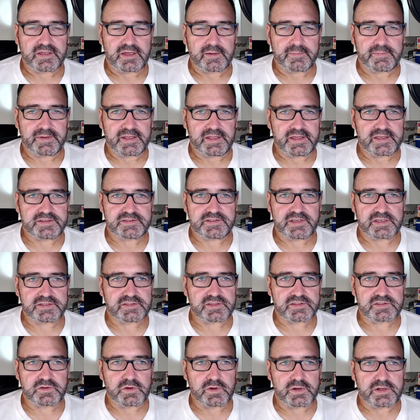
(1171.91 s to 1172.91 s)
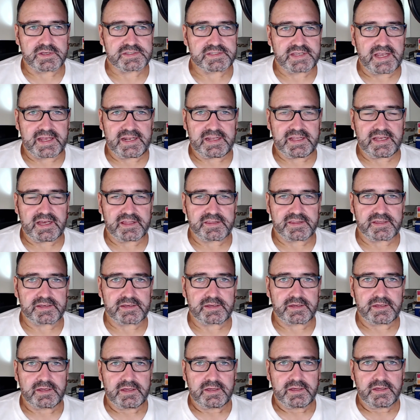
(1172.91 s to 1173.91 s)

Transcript: I mean, it's just as good as any other